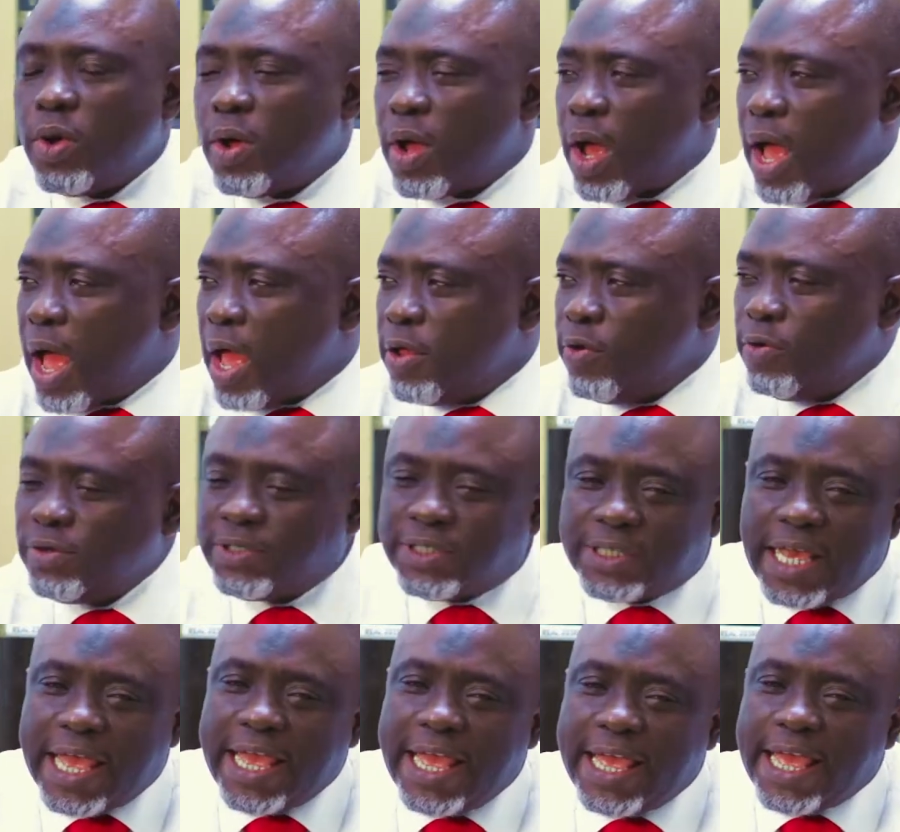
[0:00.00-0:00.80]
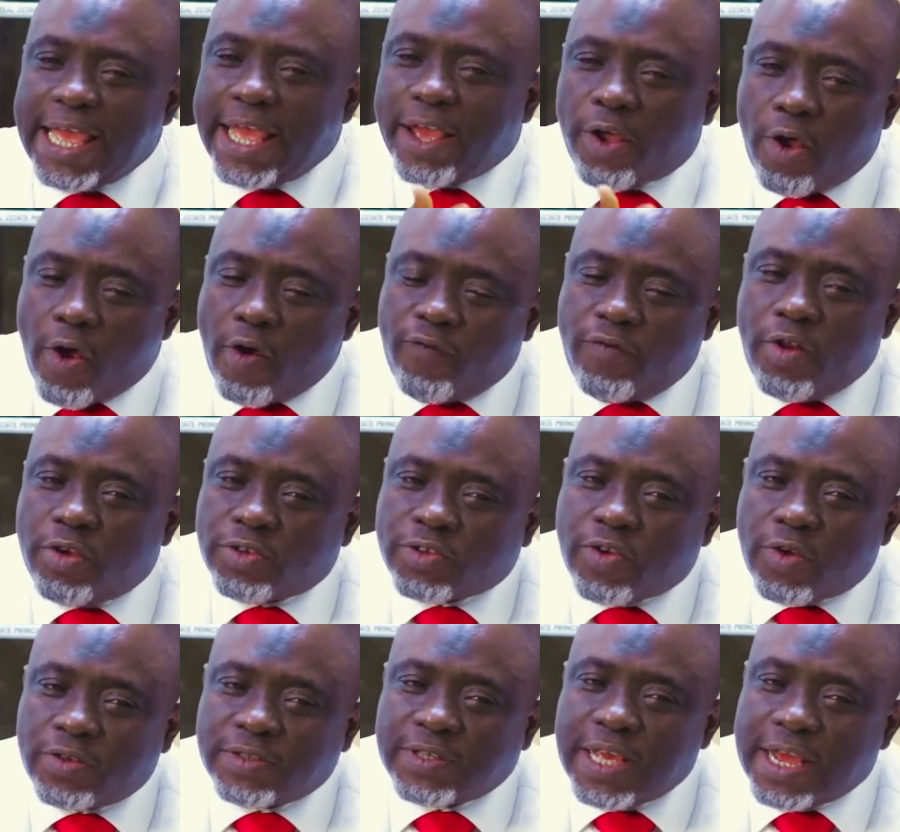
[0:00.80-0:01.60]
Are you saying a governor's
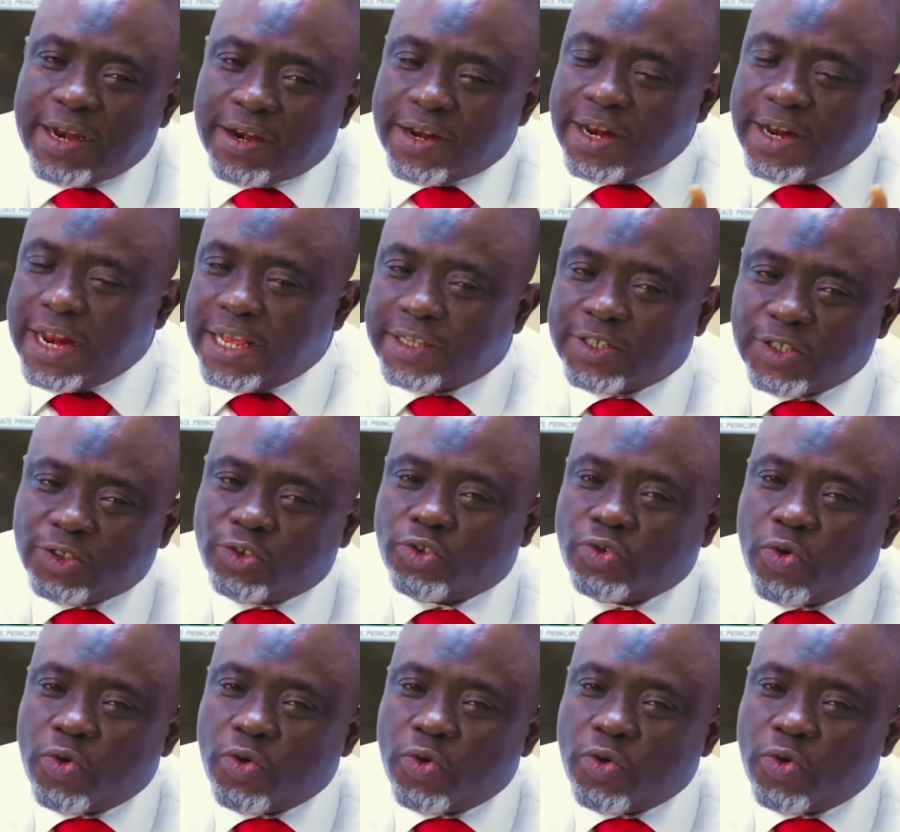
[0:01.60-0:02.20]
consent relating